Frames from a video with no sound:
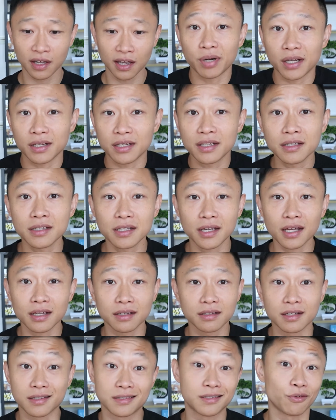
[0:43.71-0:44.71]
But in the
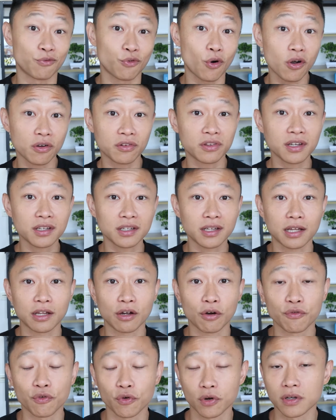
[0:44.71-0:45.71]
end, it's the wrong thing that
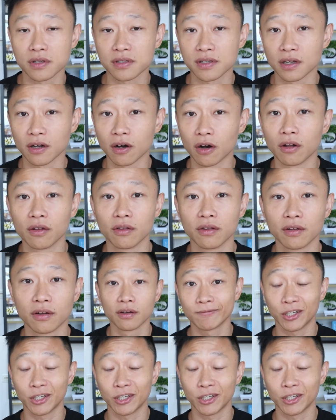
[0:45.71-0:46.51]
you're focusing on.